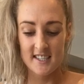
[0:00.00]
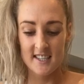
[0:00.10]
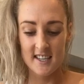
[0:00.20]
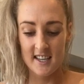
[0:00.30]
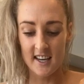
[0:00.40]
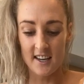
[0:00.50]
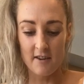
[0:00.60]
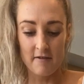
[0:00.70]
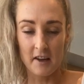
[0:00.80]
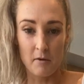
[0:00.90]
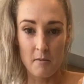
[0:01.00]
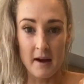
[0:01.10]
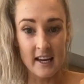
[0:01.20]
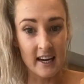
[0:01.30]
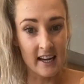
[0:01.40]
Okay, don't forget we're
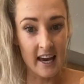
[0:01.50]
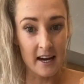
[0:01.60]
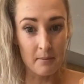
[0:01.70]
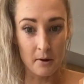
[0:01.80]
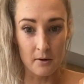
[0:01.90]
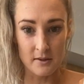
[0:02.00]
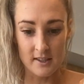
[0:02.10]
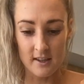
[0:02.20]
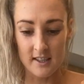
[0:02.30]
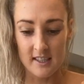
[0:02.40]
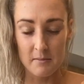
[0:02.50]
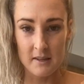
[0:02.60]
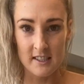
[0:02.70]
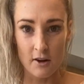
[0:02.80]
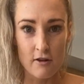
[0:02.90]
making a catapult, so this can be
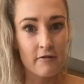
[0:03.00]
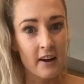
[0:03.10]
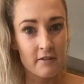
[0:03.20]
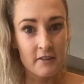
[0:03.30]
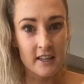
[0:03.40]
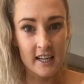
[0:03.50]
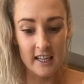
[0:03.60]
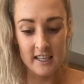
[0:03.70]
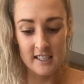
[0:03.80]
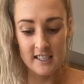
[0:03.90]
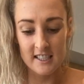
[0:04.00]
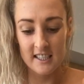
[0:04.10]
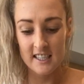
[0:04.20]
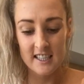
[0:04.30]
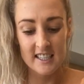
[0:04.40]
so fun for the kids.
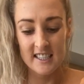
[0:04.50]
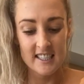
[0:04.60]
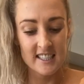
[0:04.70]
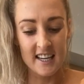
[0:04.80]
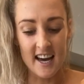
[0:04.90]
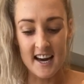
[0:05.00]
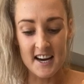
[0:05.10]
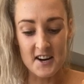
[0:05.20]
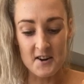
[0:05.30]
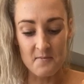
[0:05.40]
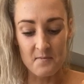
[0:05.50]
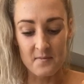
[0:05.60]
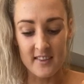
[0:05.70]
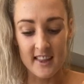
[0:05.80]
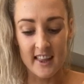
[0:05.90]

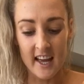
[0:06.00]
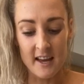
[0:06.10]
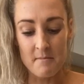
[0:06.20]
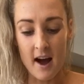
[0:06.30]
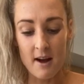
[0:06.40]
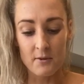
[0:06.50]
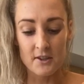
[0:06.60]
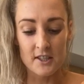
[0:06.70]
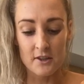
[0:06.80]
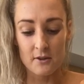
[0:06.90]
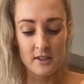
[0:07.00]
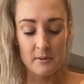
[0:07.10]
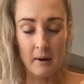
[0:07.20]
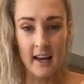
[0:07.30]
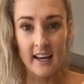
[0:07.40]
They might want to do it to
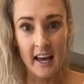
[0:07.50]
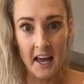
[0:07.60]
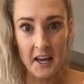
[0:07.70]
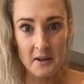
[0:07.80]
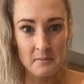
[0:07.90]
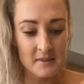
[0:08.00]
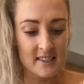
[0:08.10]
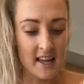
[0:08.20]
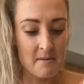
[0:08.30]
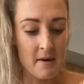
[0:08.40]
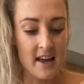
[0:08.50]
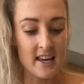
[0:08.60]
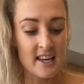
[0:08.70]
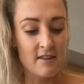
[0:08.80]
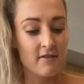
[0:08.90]
play games. They may
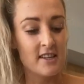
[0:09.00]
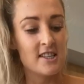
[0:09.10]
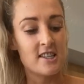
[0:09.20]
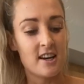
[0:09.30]
even